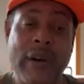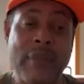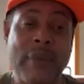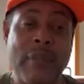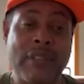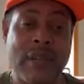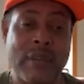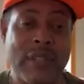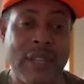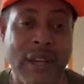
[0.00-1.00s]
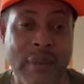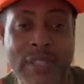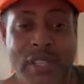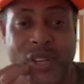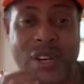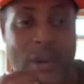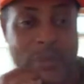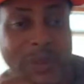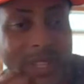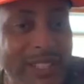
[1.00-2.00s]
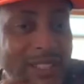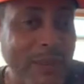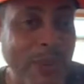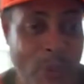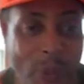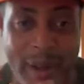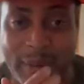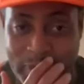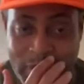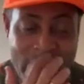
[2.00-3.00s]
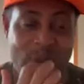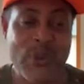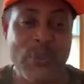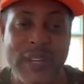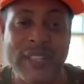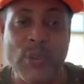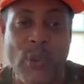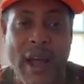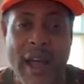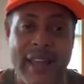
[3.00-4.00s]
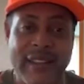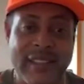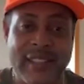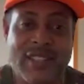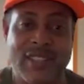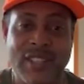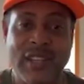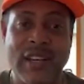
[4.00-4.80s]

I'm gonna tell you a couple of things. Number one, the reason why this